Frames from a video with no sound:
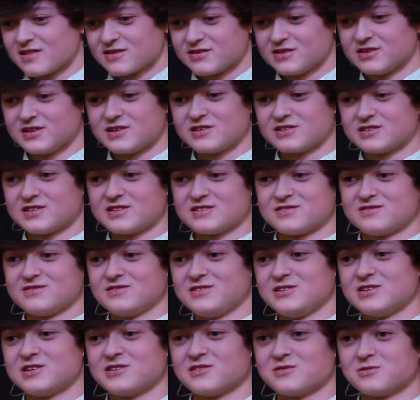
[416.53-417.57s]
You
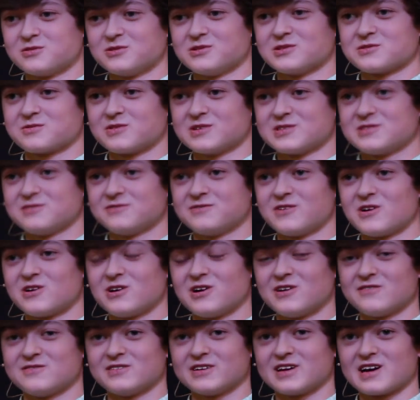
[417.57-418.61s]
know the rules. Once you fall
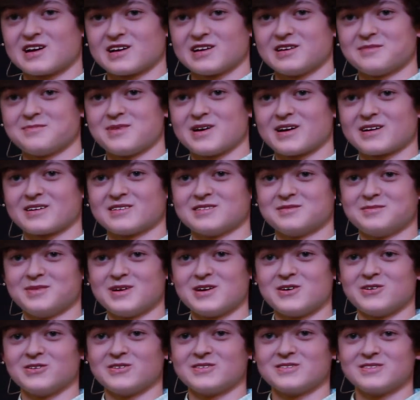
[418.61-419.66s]
off, you got to get back on the
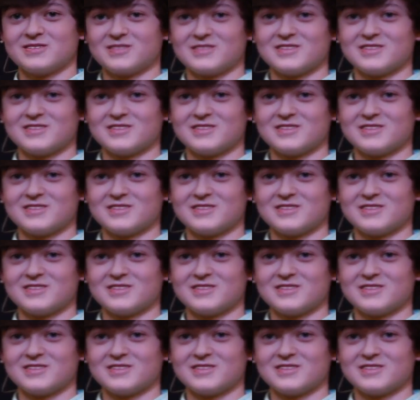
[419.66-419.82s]
boat."